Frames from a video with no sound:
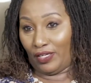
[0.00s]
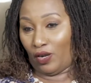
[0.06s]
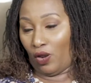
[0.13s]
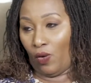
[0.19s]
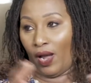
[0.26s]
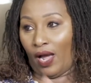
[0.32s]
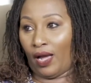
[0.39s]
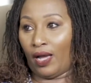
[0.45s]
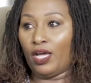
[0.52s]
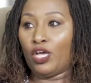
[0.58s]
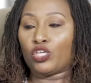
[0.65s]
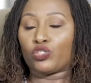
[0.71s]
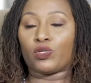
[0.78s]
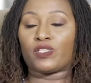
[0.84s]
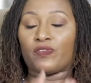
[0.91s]
you know.
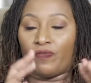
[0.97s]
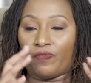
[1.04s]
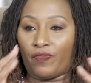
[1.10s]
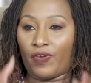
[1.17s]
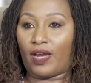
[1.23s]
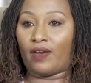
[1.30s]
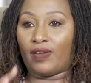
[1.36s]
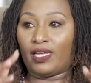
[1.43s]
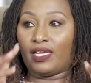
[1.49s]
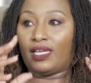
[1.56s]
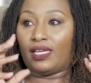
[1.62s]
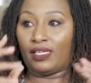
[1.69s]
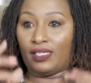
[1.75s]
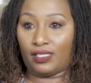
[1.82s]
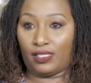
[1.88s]
Uh, mm. So it's very
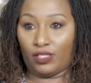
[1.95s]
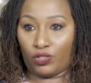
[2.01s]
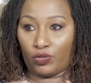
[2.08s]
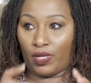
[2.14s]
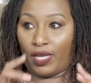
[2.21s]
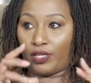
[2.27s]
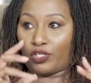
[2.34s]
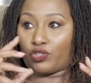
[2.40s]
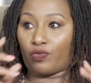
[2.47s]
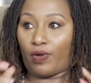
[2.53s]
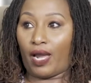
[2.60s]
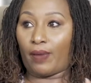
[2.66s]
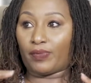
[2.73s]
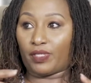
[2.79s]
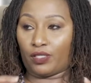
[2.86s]
easy to get
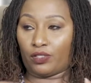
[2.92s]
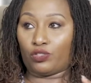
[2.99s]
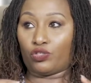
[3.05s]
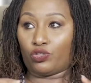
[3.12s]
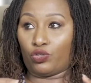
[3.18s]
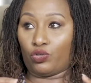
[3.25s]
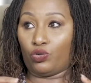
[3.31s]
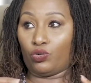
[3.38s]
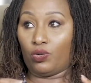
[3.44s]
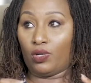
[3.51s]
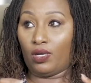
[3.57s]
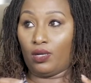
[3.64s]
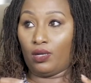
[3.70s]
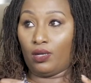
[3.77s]
trapped into